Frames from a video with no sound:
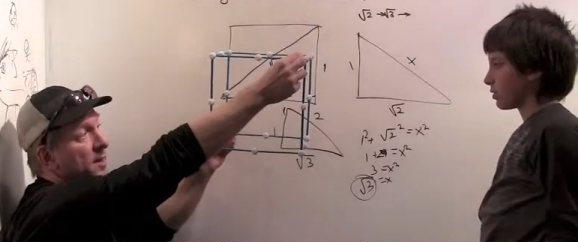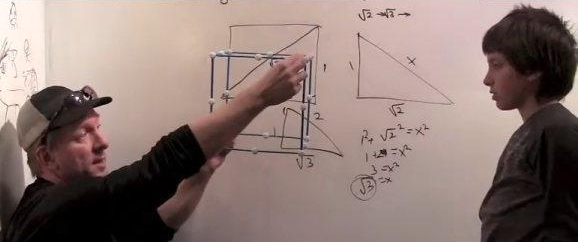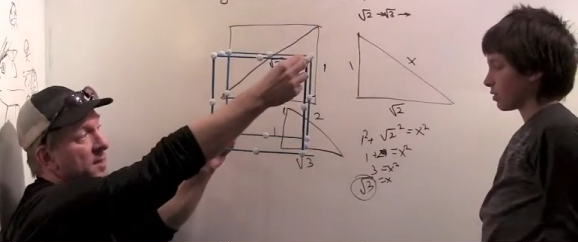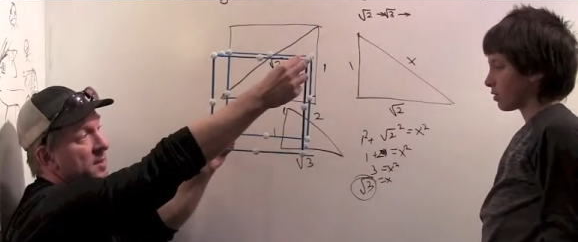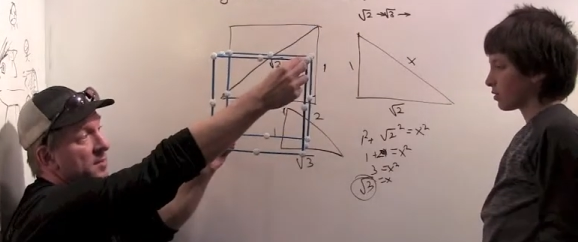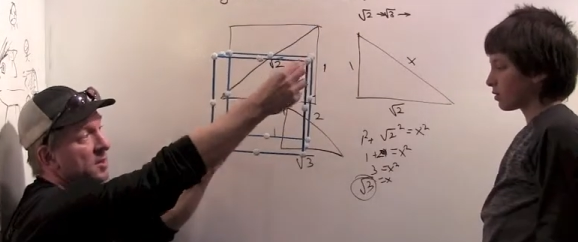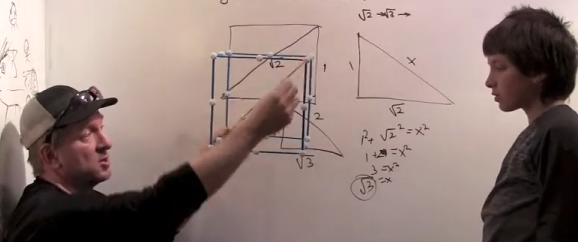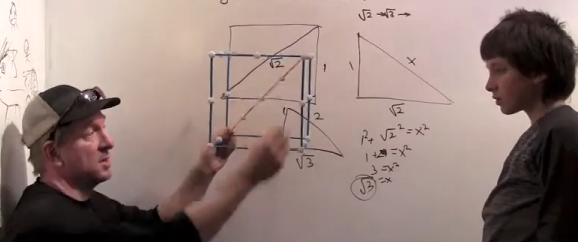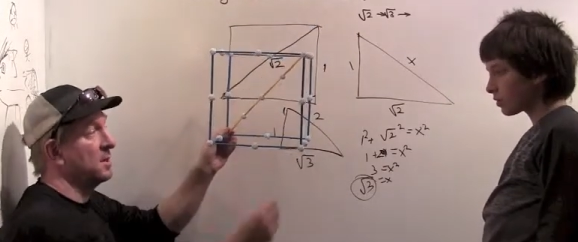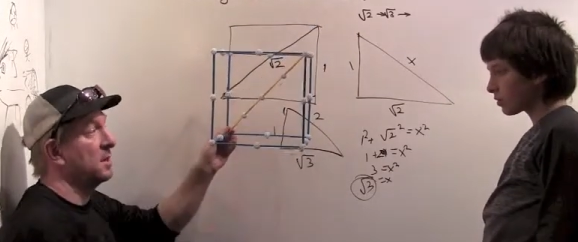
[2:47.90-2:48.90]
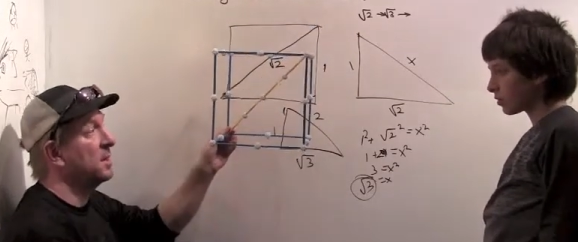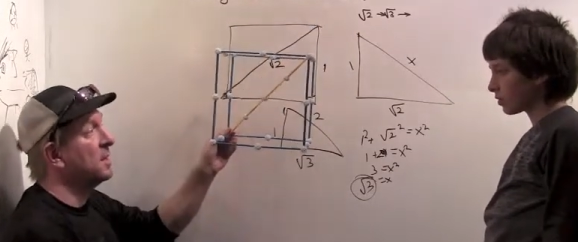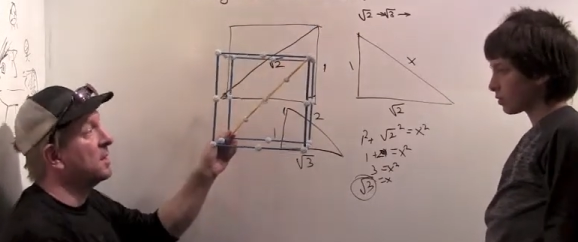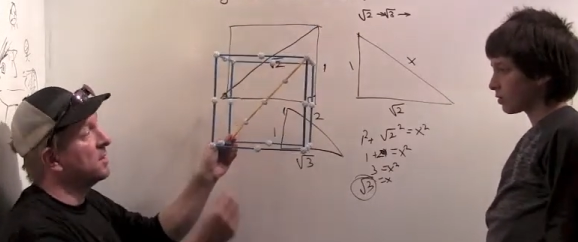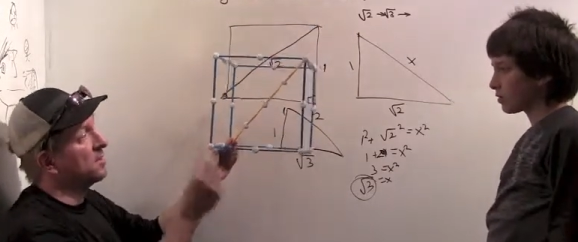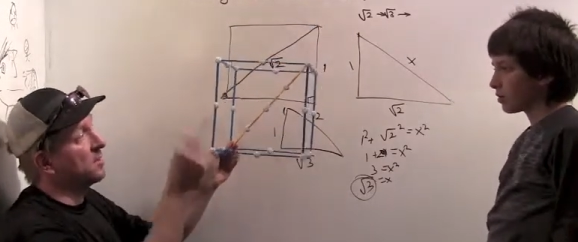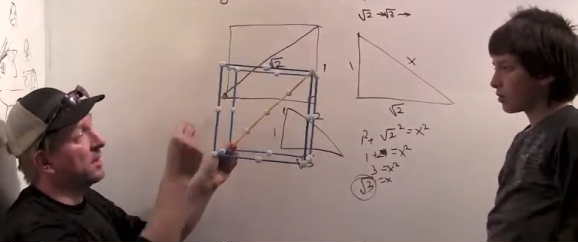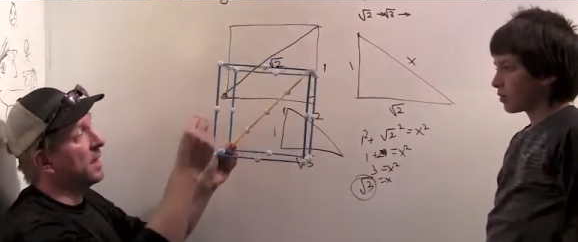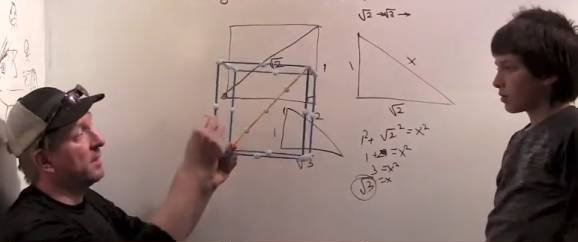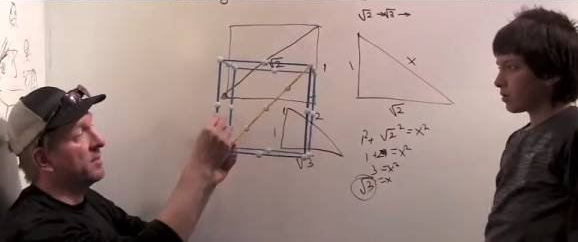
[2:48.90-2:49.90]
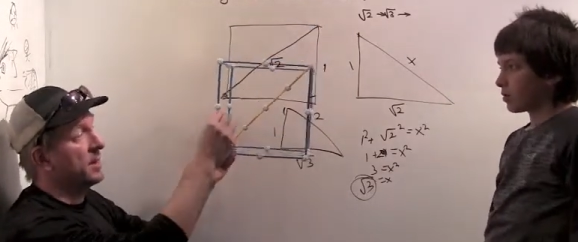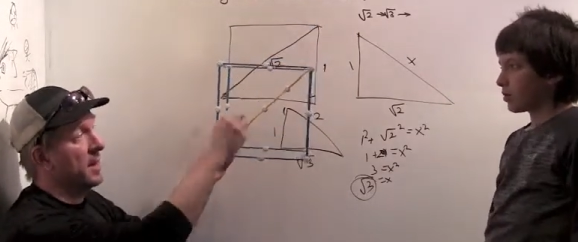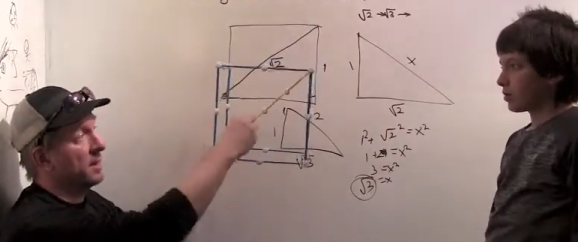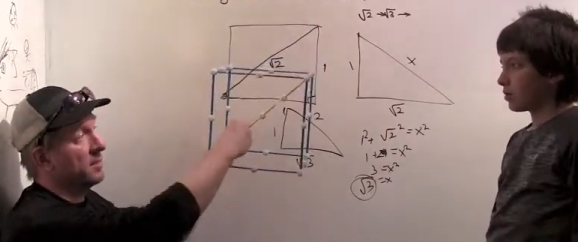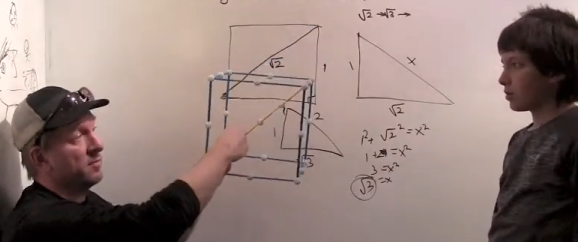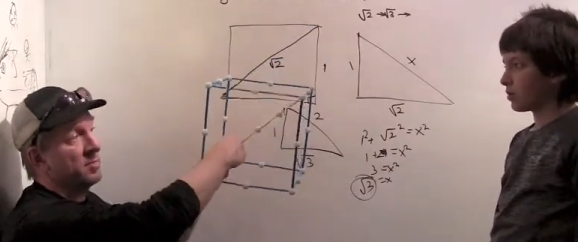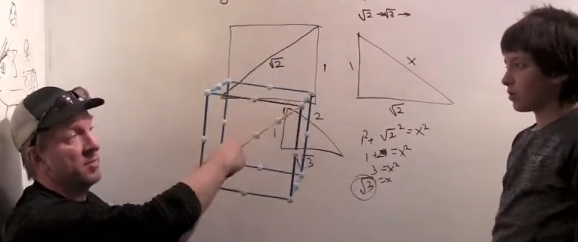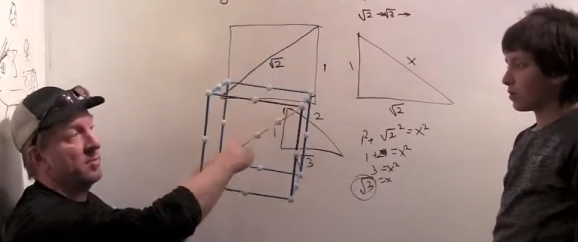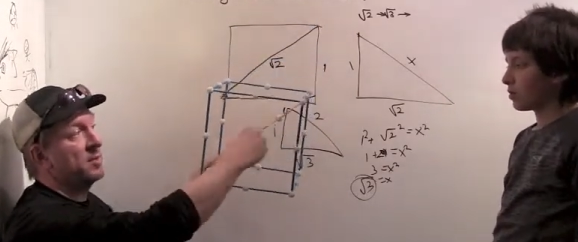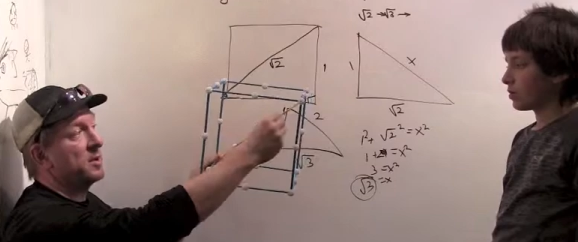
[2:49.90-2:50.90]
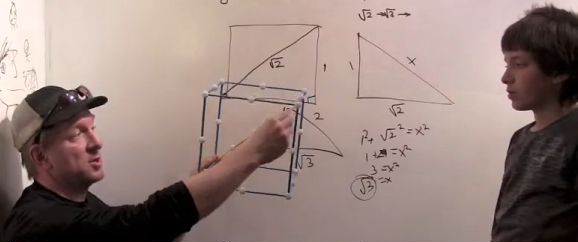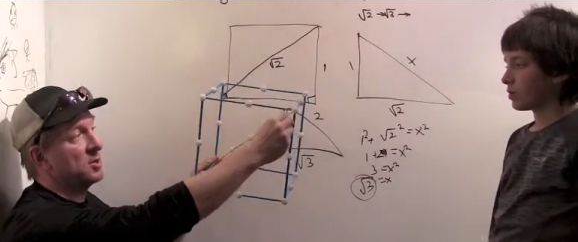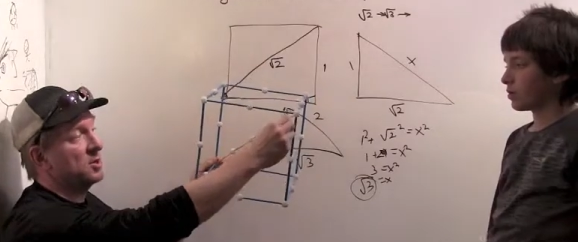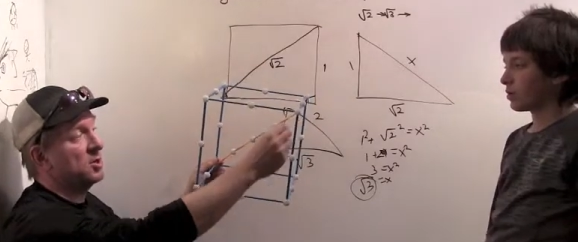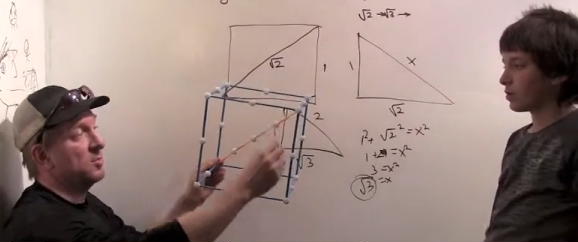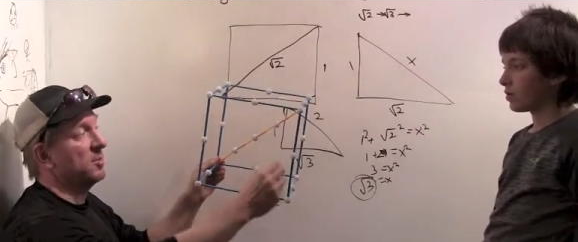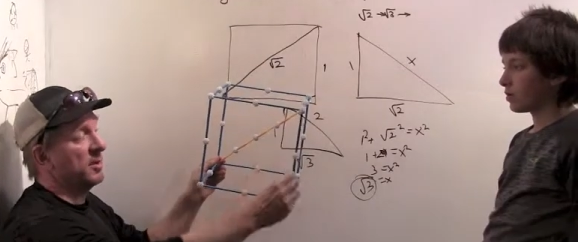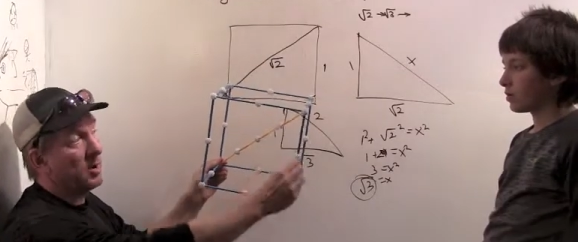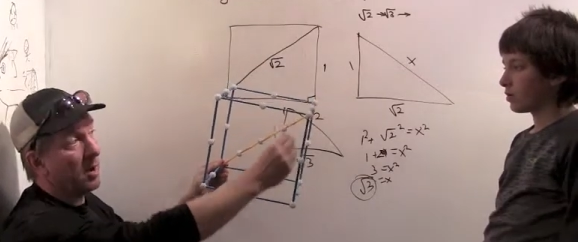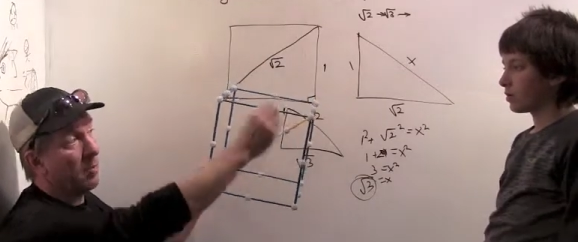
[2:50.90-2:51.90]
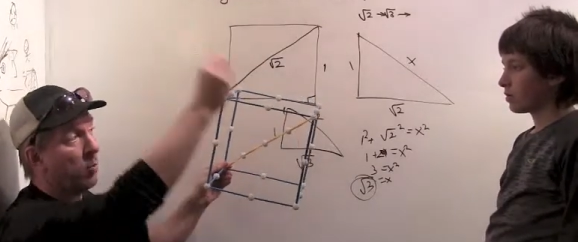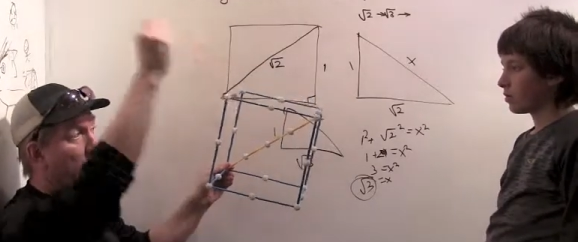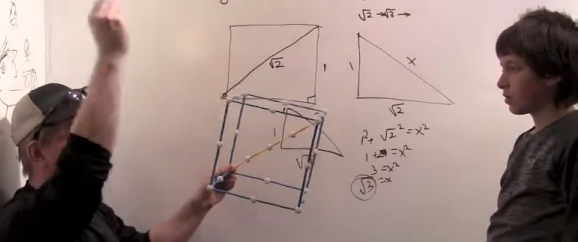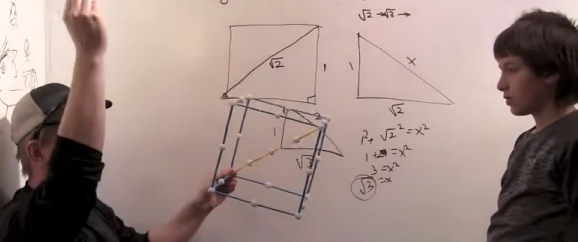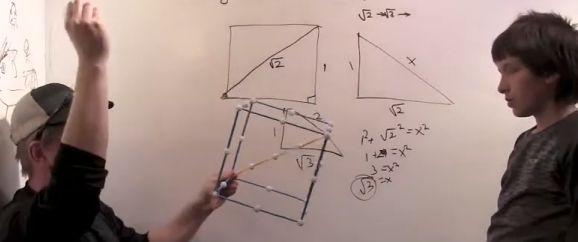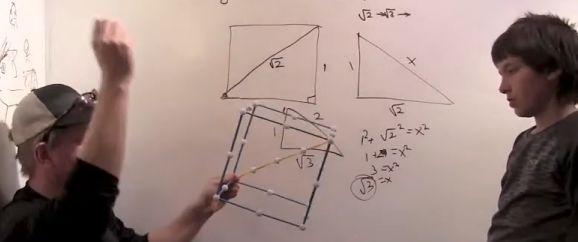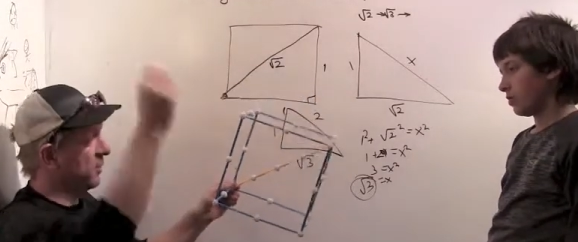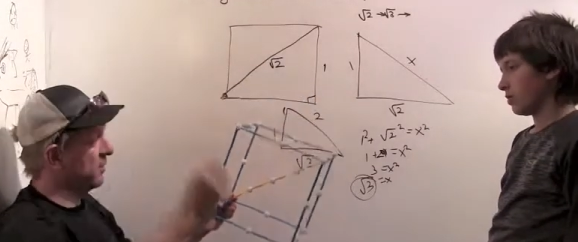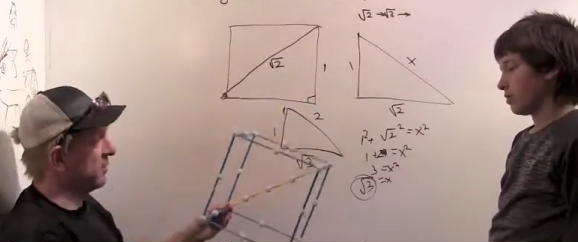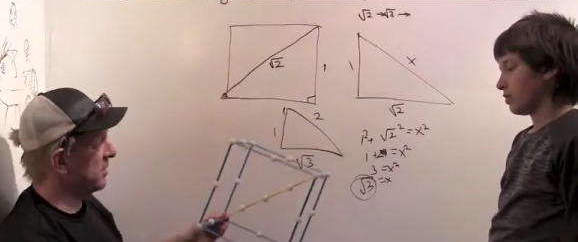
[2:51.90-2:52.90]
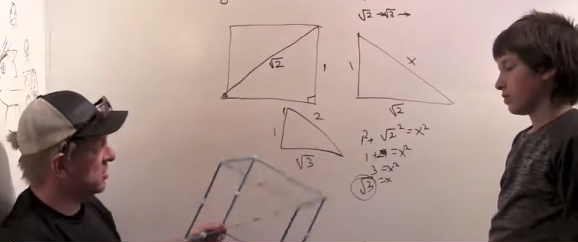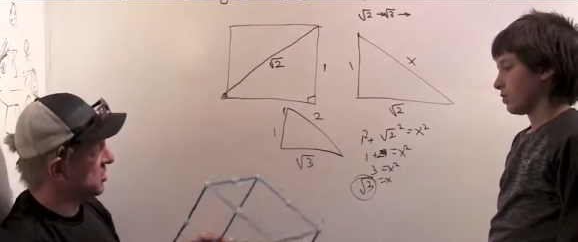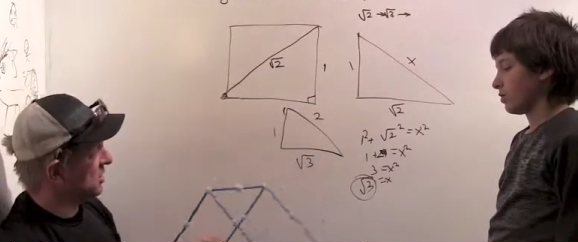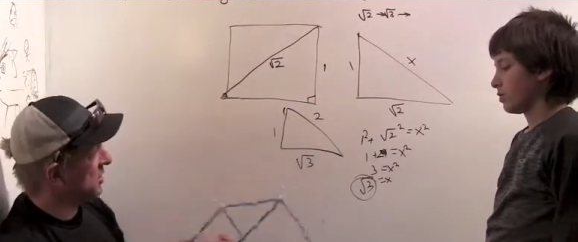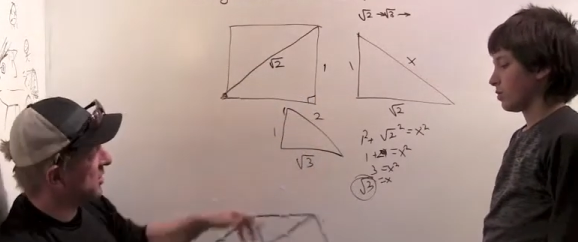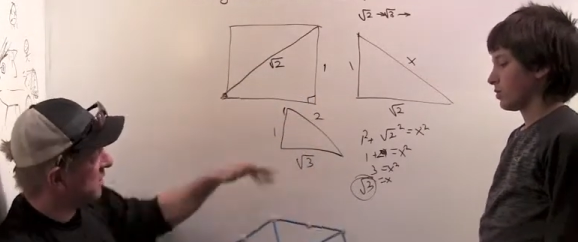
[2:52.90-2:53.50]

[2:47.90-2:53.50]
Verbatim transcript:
Speaker 1: in the next dimension. So we have the diagonal from the three-dimensional cube, and we go up one in the fourth dimension, and you